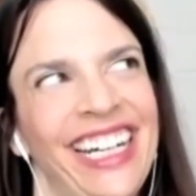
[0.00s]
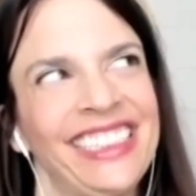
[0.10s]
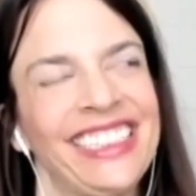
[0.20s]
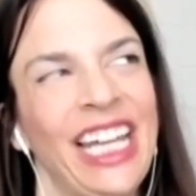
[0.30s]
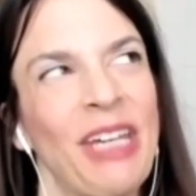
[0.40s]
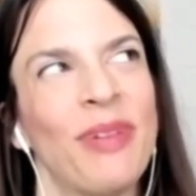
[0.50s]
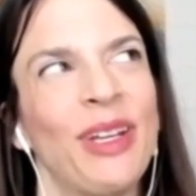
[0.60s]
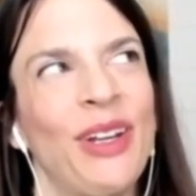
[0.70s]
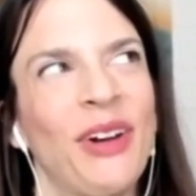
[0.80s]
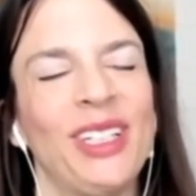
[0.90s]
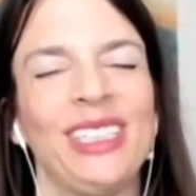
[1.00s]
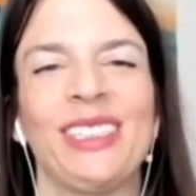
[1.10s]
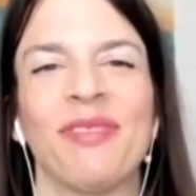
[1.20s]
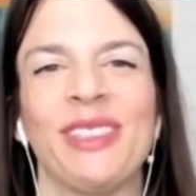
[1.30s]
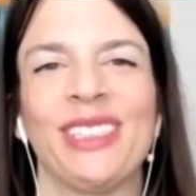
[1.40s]
a slight but
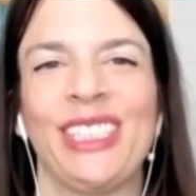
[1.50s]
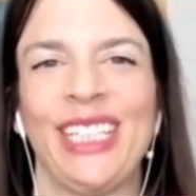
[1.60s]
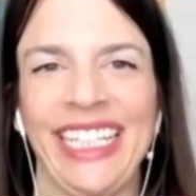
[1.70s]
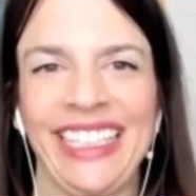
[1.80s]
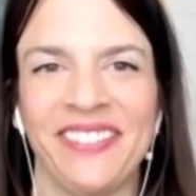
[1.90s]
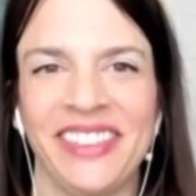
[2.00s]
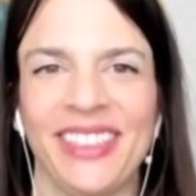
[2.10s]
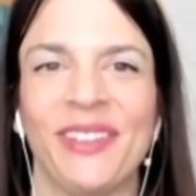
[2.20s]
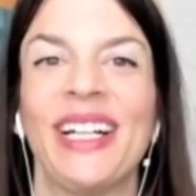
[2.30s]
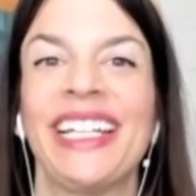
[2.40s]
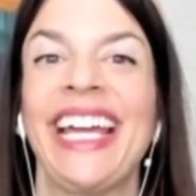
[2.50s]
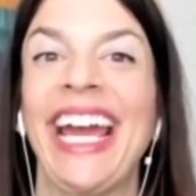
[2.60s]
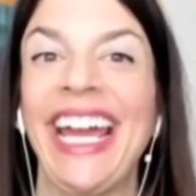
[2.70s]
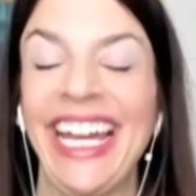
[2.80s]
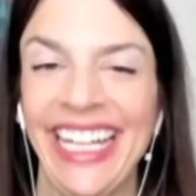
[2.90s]
noticeable shift. What
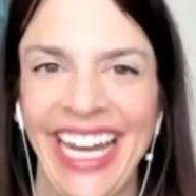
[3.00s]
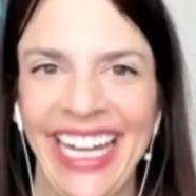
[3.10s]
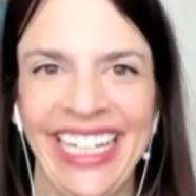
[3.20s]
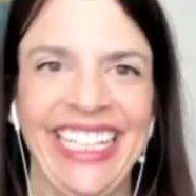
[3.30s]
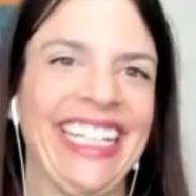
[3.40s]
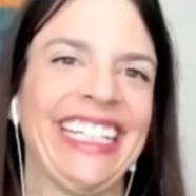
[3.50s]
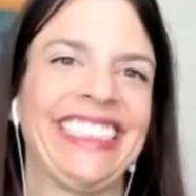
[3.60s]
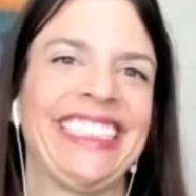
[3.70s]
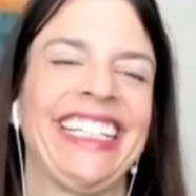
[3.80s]
can I eat?